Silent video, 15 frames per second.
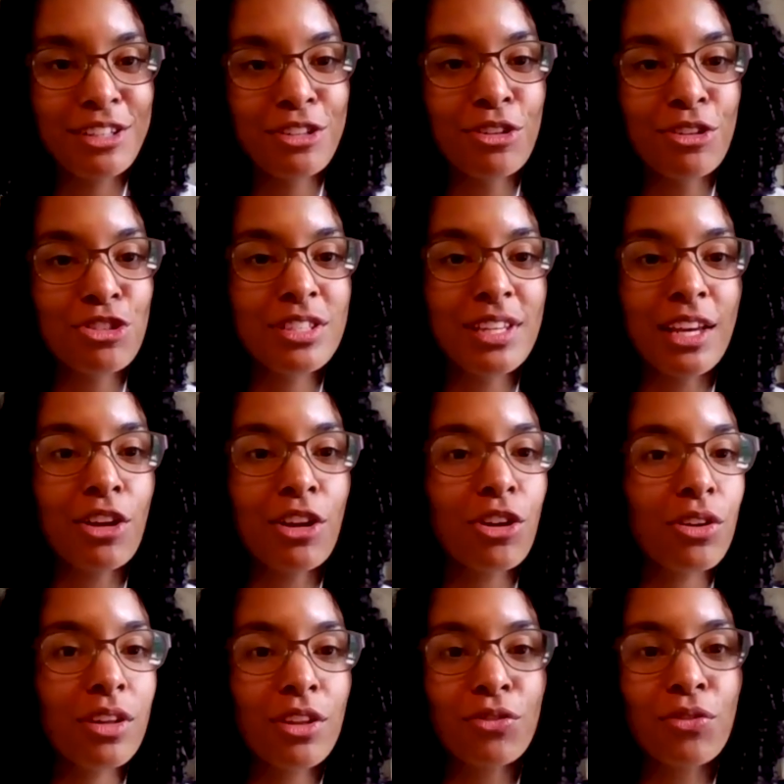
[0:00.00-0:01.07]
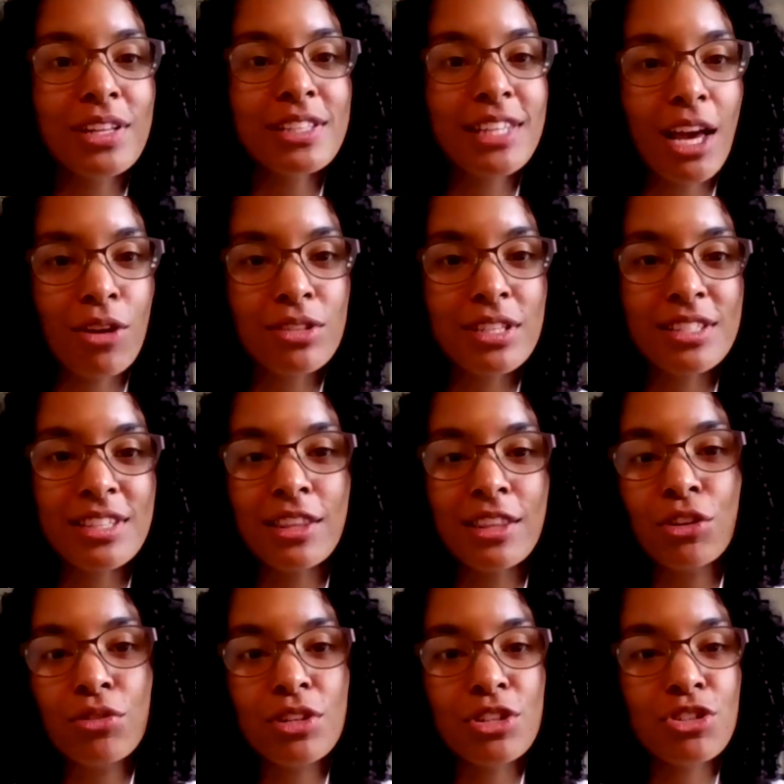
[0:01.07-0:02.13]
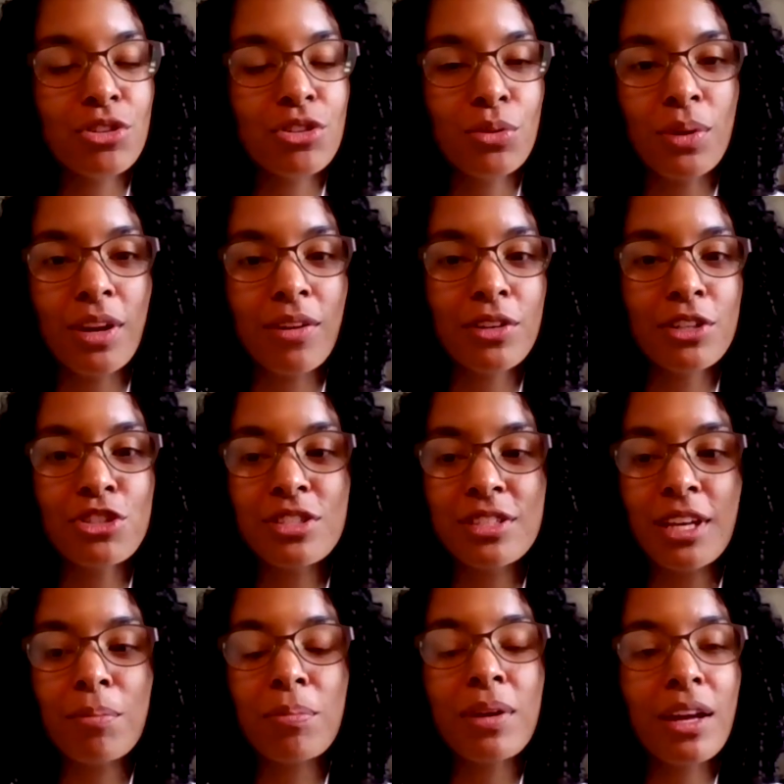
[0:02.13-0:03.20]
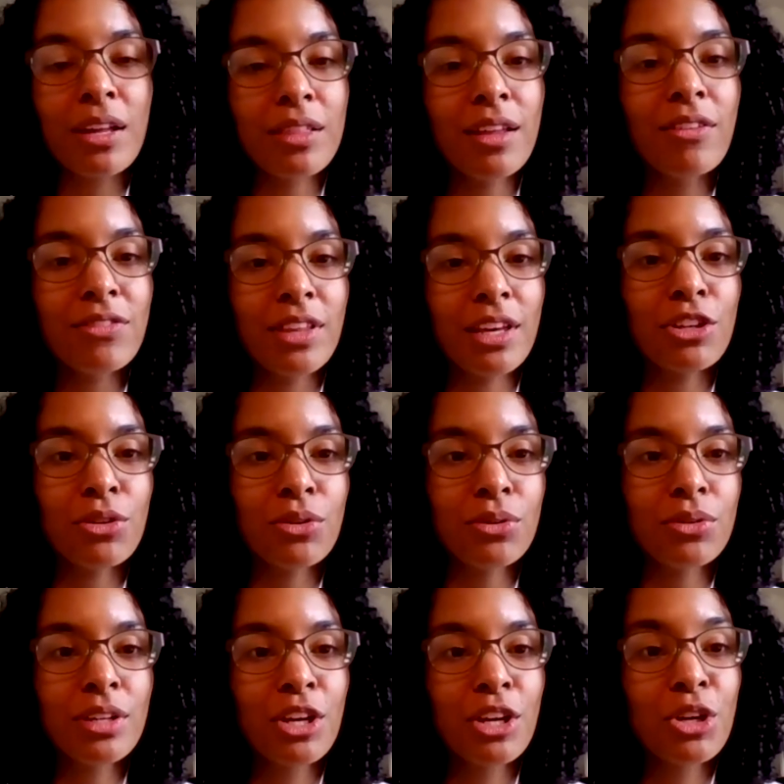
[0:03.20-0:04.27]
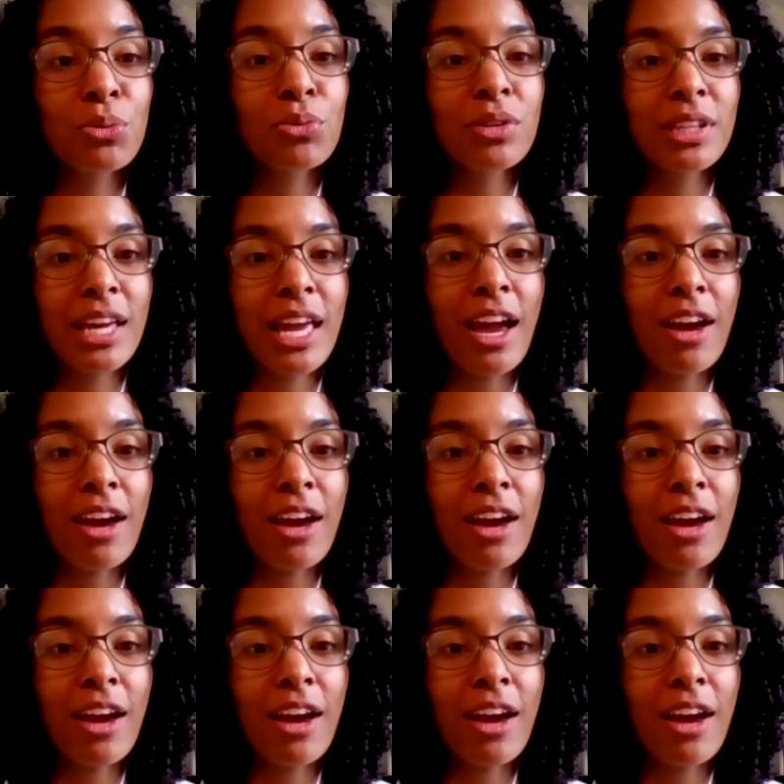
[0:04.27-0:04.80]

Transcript: You know, she's like, I go to other friends' houses and they're Christian or whatever. And she's like, but I love that you really